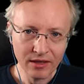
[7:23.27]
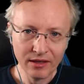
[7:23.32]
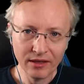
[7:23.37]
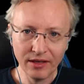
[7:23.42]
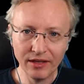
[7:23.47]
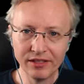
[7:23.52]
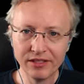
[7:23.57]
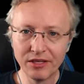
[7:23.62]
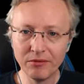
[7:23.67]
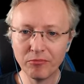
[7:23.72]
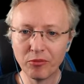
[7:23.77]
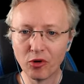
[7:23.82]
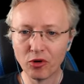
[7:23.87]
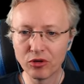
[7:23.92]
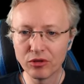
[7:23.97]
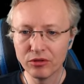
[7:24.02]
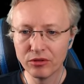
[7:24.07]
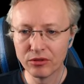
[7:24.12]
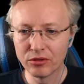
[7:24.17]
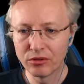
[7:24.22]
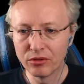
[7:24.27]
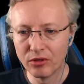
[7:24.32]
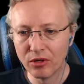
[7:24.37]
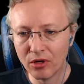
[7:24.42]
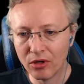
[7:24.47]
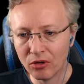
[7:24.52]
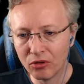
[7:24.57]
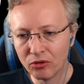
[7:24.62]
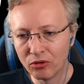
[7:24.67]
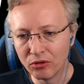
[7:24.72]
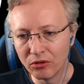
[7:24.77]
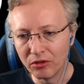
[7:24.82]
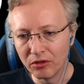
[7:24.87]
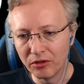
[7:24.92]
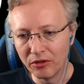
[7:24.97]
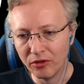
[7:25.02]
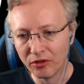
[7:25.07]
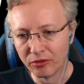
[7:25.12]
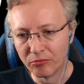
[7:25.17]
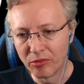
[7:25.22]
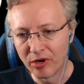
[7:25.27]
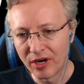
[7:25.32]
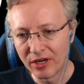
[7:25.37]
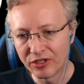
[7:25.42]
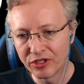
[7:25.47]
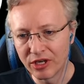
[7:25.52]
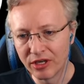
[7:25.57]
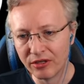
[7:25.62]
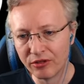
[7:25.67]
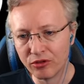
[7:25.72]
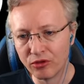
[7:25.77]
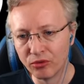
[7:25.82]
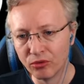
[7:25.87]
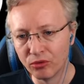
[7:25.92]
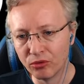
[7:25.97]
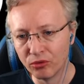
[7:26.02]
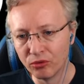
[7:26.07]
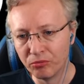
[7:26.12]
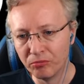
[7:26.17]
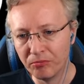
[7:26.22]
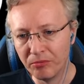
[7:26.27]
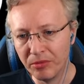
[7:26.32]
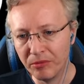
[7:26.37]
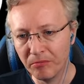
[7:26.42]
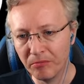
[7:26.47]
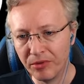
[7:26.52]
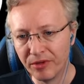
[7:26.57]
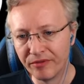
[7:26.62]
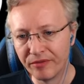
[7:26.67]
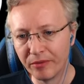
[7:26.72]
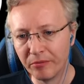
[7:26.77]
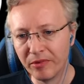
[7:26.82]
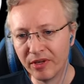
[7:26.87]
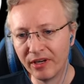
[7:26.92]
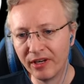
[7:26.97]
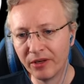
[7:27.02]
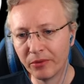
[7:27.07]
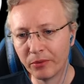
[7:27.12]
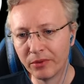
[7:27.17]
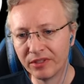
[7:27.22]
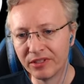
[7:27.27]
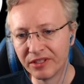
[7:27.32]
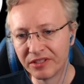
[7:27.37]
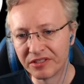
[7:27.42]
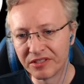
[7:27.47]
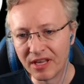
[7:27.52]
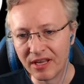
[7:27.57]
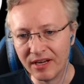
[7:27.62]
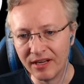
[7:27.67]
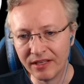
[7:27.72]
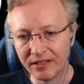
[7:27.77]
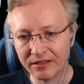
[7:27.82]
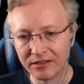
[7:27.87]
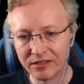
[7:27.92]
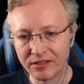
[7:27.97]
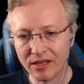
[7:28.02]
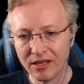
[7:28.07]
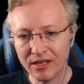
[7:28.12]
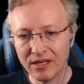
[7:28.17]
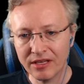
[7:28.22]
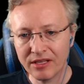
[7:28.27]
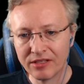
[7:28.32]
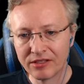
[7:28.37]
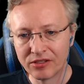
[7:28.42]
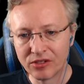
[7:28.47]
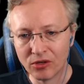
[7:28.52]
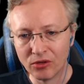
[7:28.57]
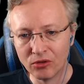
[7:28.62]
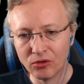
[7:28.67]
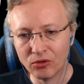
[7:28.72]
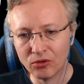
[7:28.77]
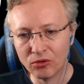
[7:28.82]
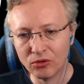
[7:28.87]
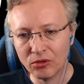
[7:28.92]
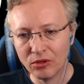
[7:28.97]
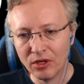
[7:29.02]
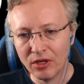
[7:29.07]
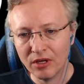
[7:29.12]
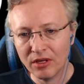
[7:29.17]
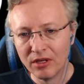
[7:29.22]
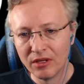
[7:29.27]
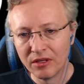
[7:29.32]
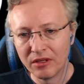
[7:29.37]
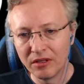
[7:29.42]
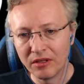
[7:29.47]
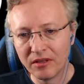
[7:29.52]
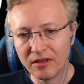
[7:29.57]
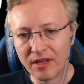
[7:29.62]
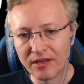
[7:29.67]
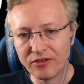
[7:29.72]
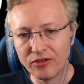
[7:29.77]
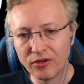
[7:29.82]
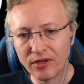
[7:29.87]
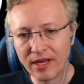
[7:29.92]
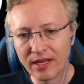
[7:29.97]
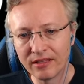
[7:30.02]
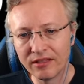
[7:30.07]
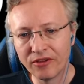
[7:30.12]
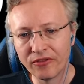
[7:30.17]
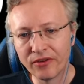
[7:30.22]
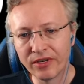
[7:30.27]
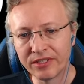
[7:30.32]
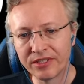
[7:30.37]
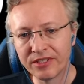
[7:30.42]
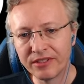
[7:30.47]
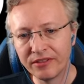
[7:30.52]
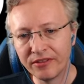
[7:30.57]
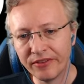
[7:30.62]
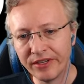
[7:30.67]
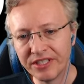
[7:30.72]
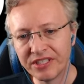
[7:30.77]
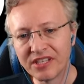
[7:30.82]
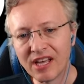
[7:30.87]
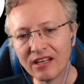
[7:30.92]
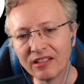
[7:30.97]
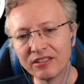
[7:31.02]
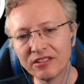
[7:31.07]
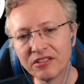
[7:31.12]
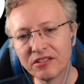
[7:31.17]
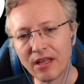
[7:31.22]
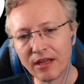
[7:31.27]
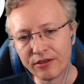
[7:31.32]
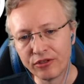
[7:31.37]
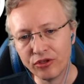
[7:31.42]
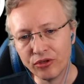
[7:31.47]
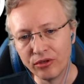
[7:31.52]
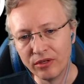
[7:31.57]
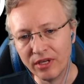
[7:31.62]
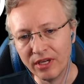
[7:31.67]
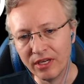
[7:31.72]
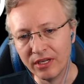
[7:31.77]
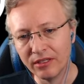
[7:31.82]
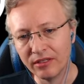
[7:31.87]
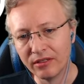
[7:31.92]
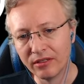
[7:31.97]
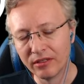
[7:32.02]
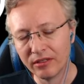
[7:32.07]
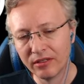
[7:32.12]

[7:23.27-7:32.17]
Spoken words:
It's important to know your brush and to be familiar with the settings so that you get the results that you need.